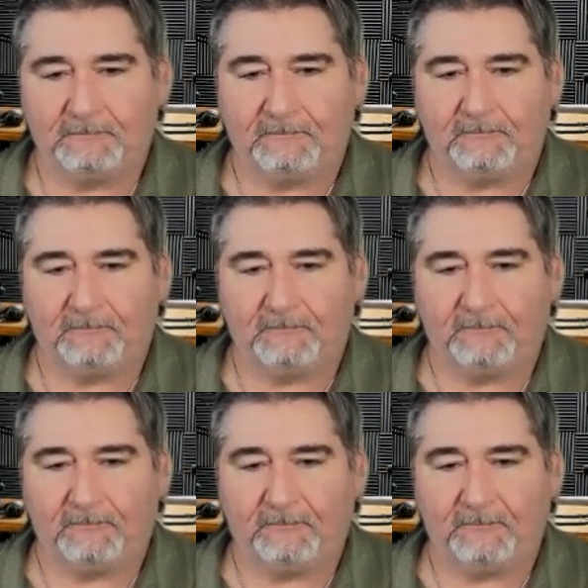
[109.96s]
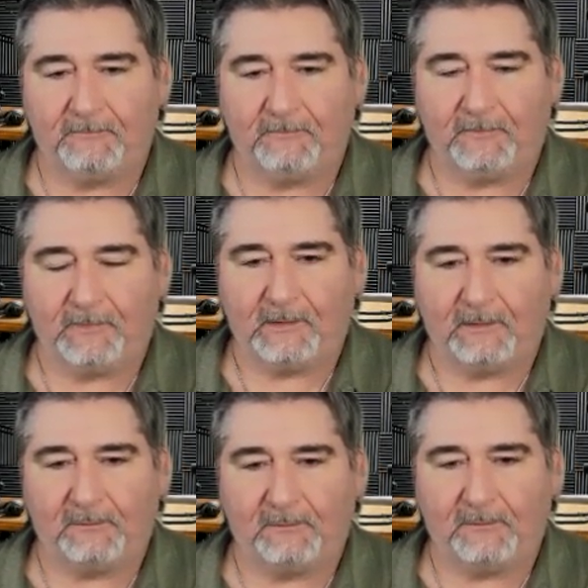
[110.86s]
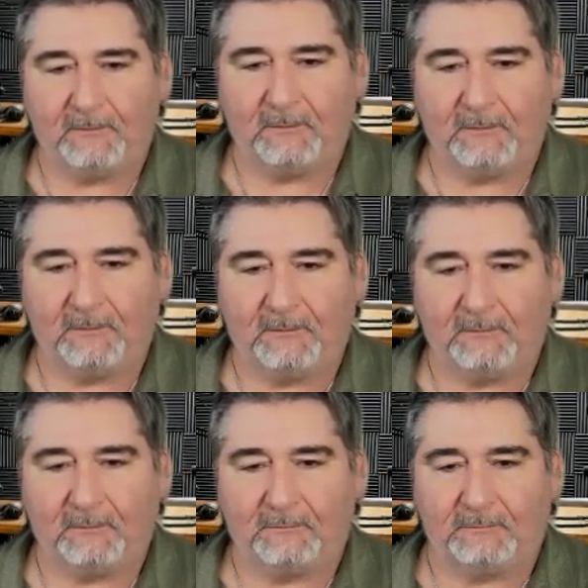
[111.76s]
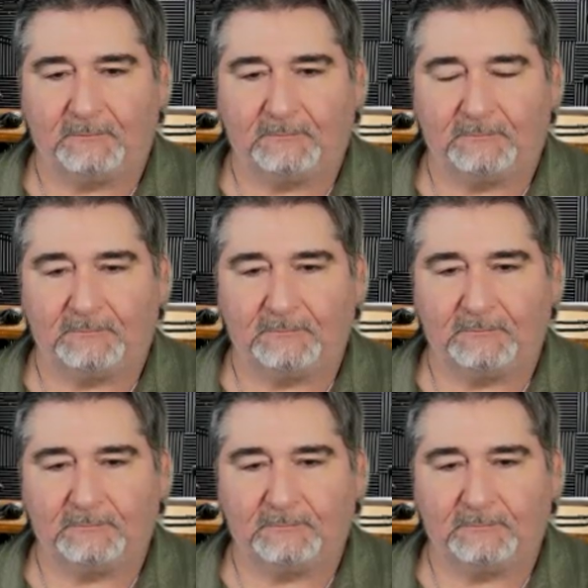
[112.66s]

This person isn't speaking.